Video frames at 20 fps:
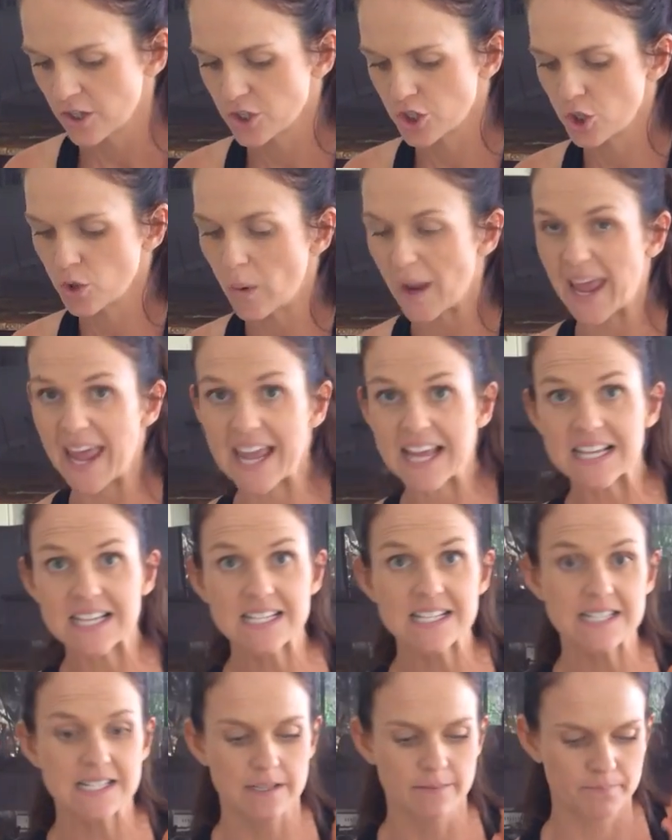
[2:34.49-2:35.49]
2
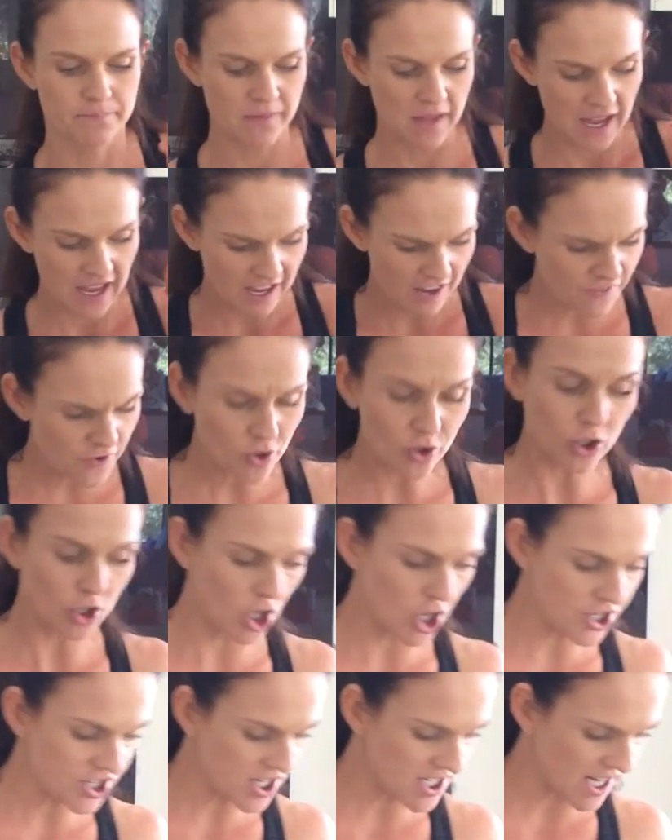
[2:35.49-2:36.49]
eggs. If you're
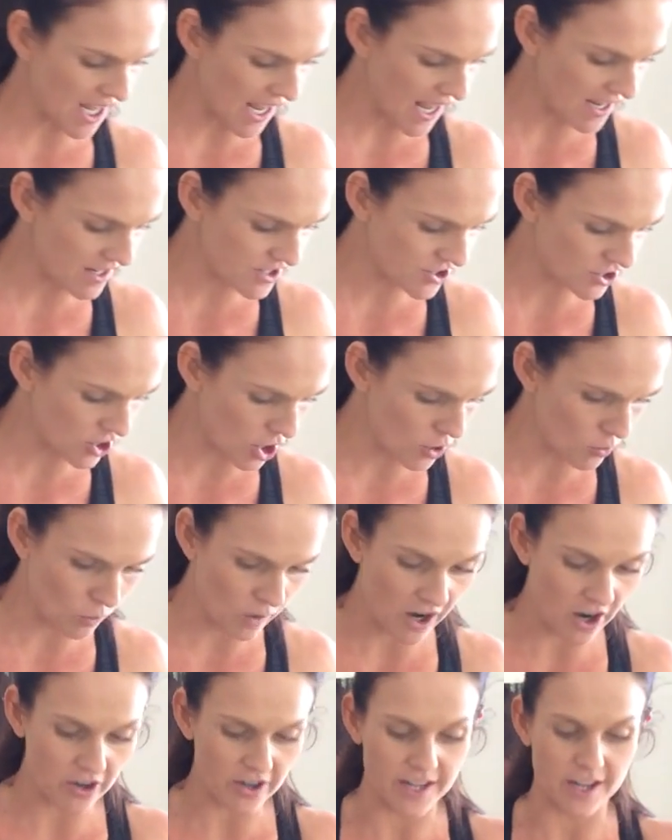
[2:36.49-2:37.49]
allergic to eggs, don't
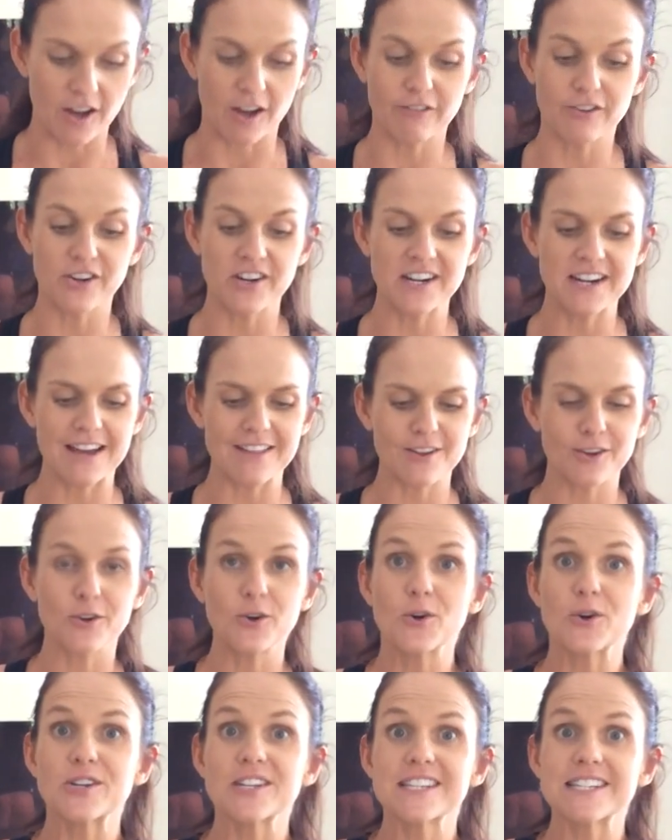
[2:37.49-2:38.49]
worry. I've got another
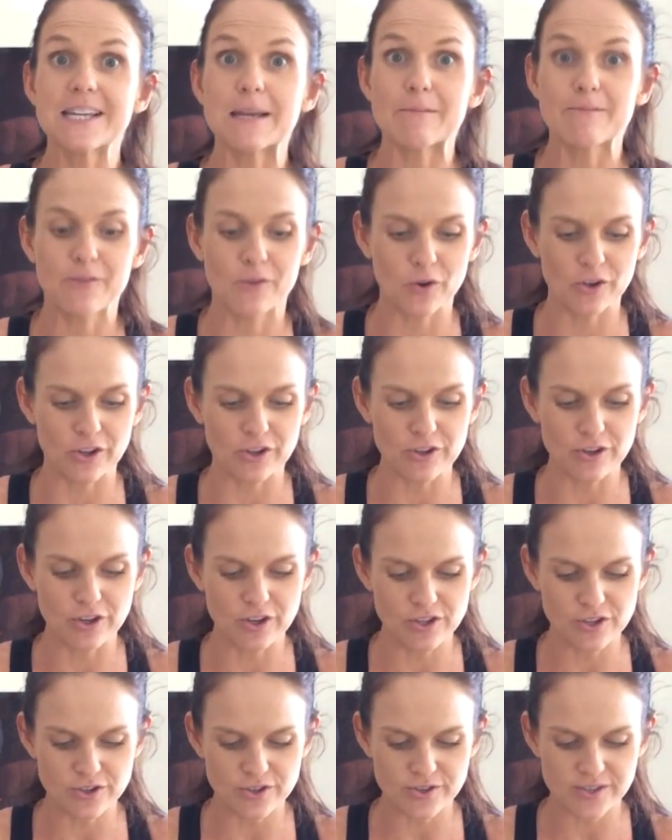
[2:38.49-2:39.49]
cooker's tip for you. You
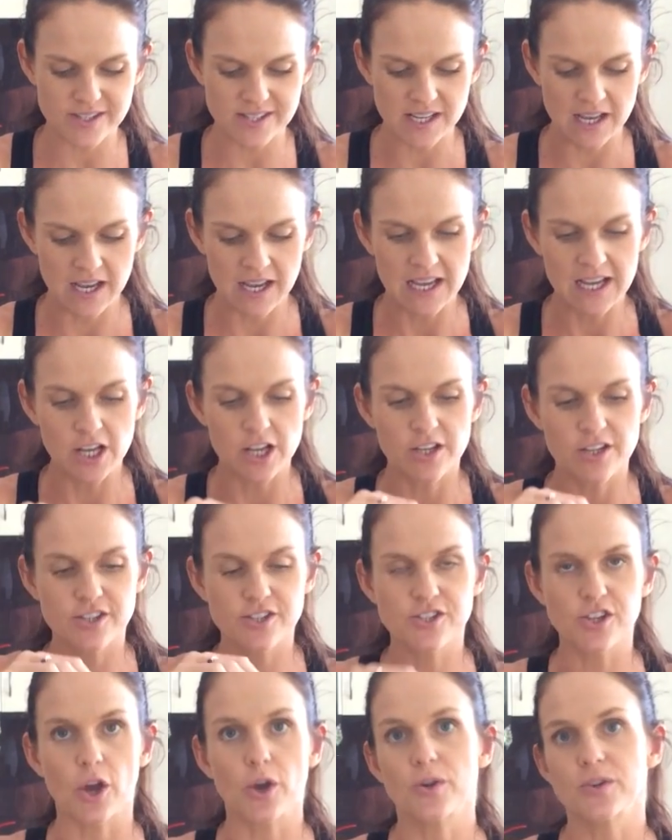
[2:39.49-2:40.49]
can use
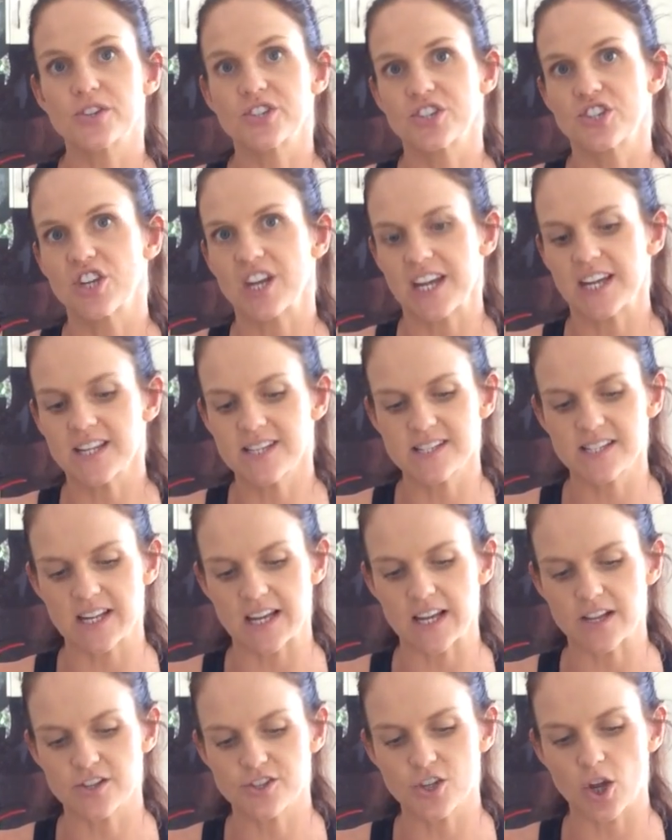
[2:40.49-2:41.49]
soaked chia
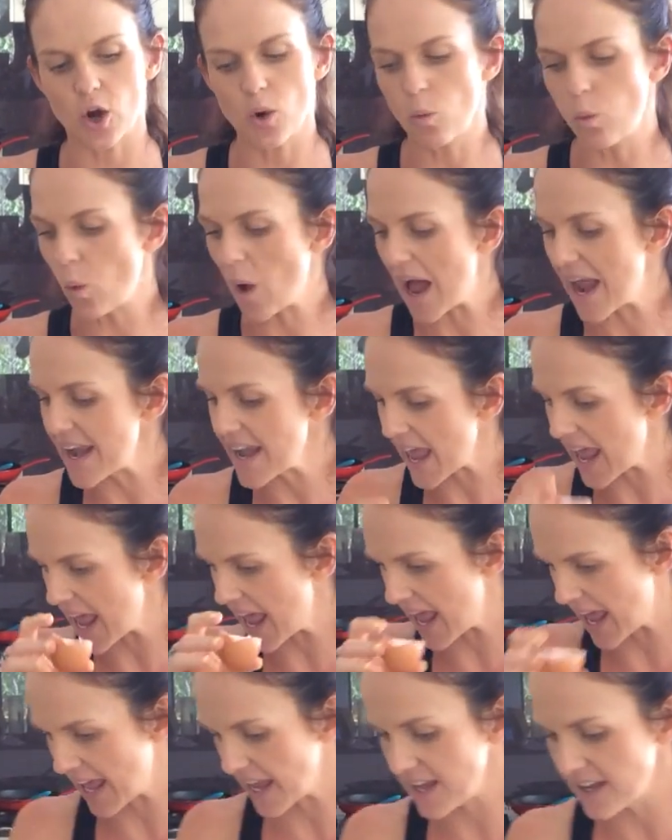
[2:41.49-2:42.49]
seeds. So 1
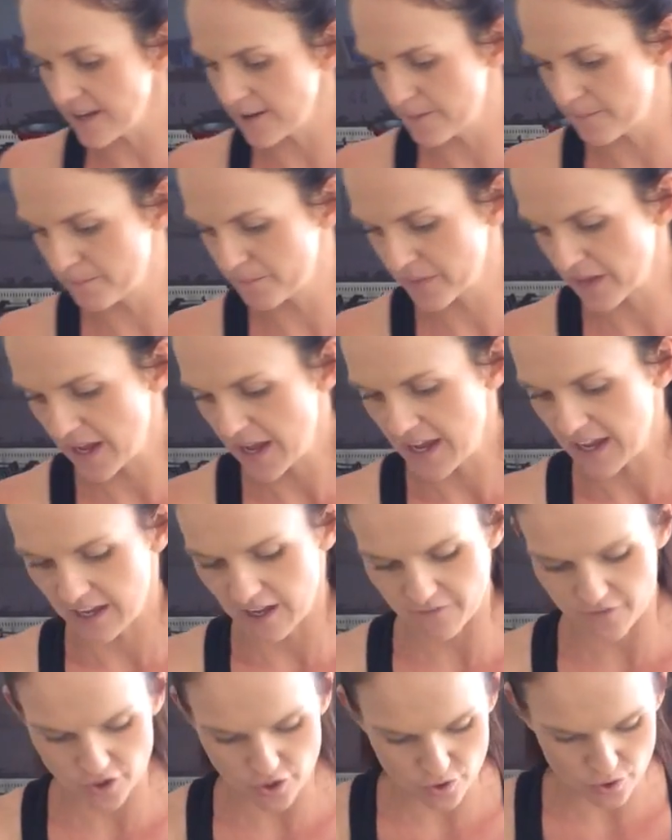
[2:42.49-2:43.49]
egg,
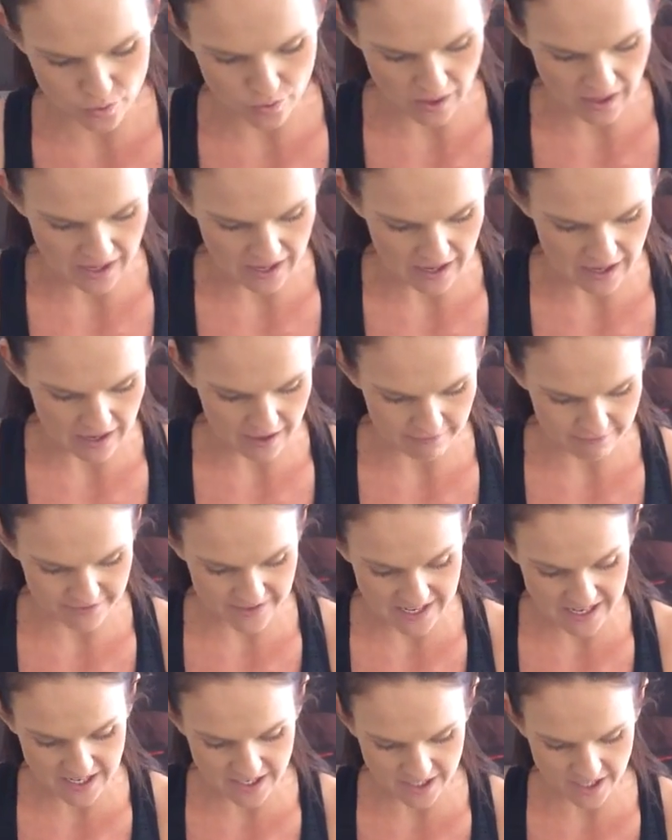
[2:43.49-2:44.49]
if you are
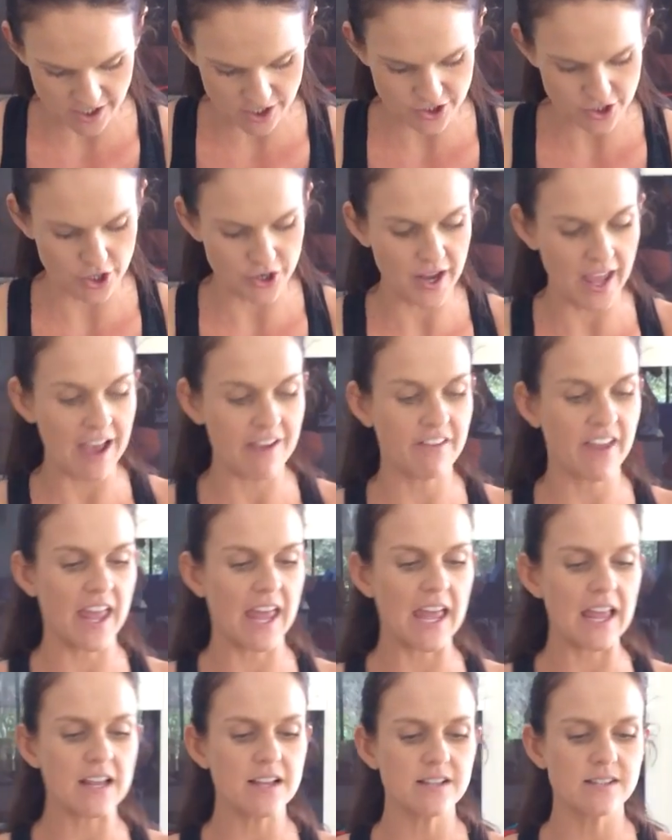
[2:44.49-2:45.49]
vegan and you don't have
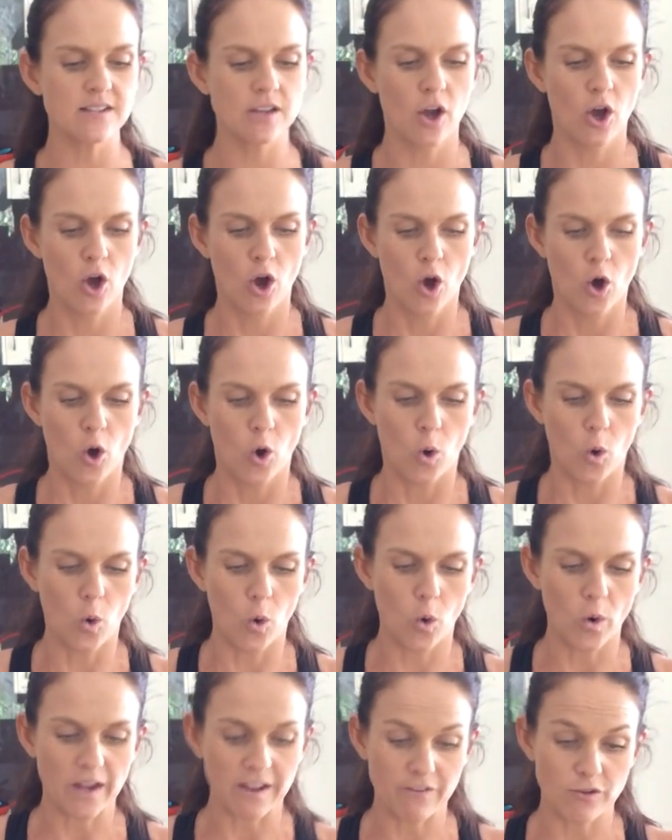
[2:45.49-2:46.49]
eggs,
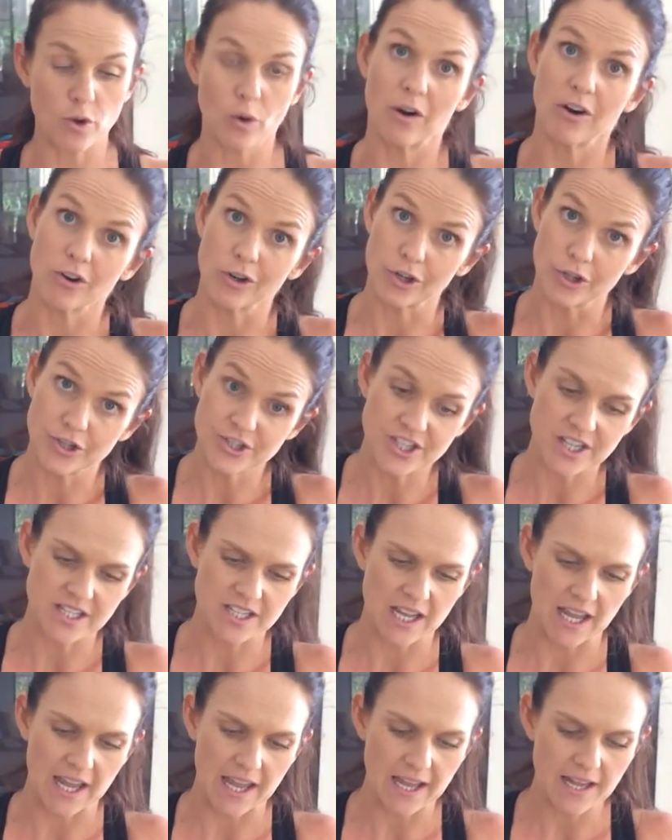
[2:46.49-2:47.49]
or if you are allergic
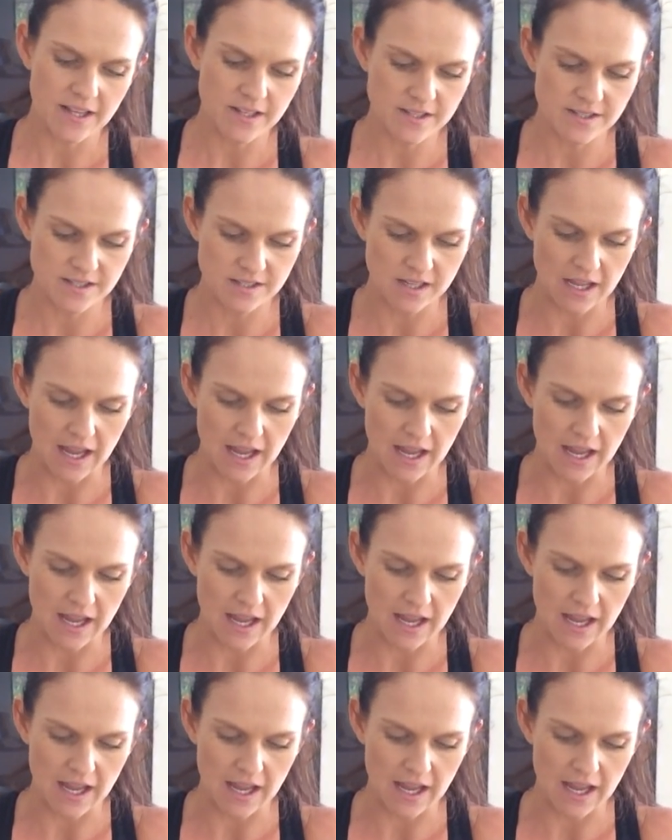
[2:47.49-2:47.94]
to eggs,